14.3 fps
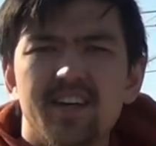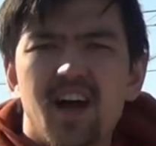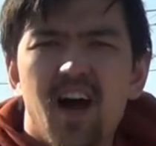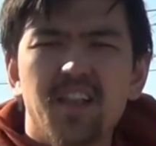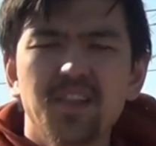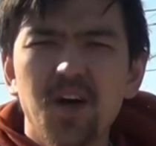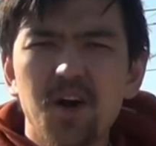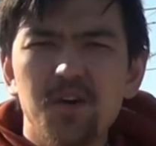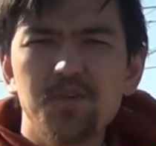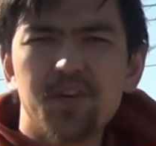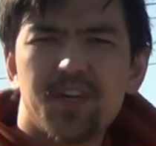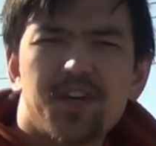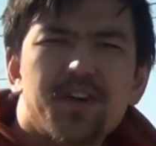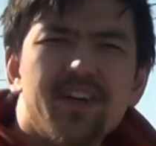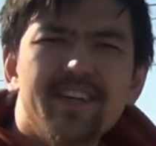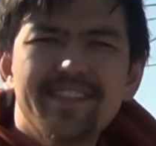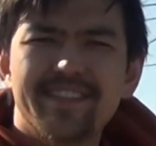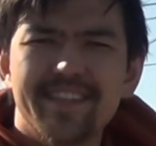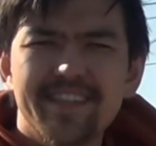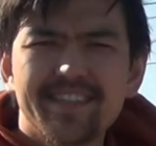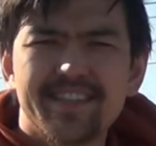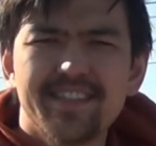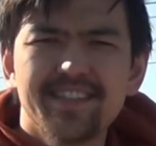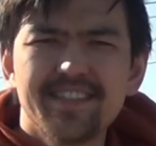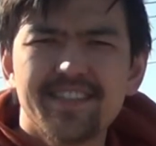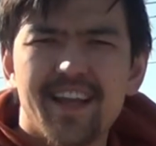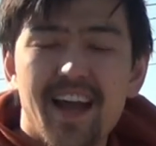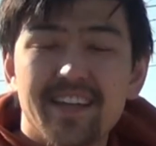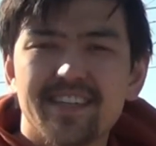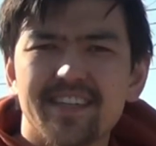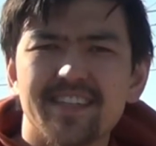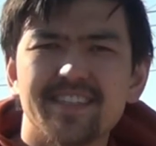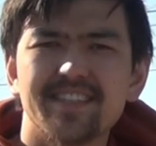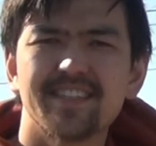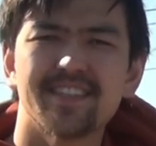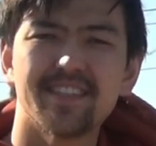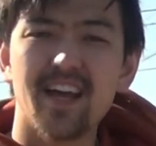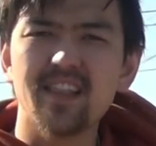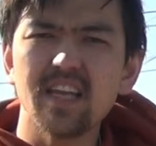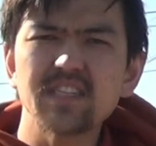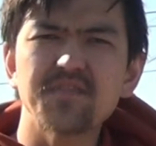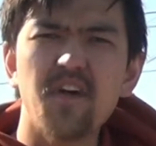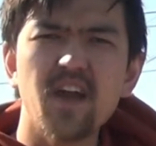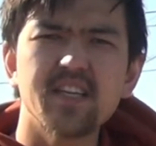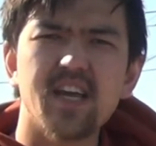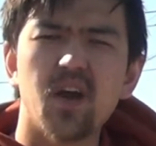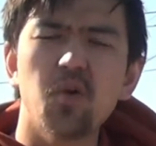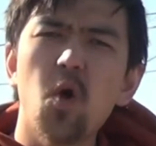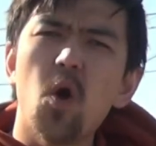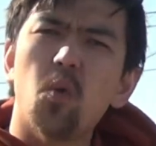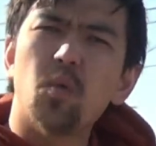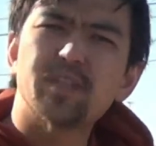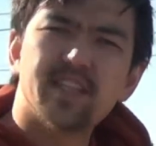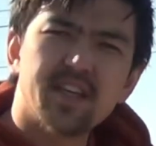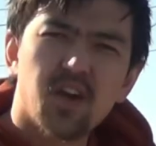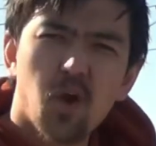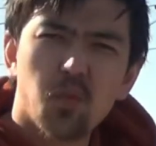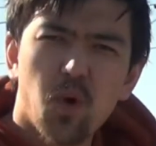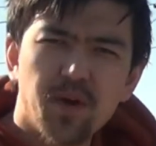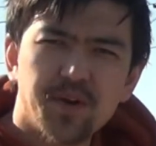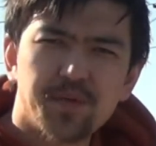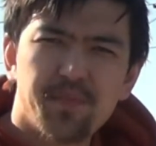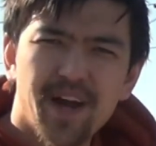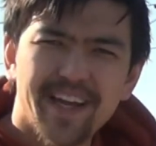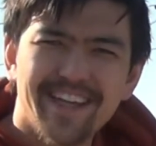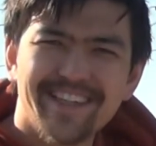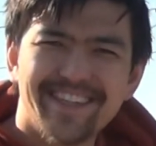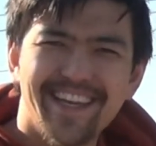Hello, curious citizen scientists. Let's find out what's in our Wonder Bucket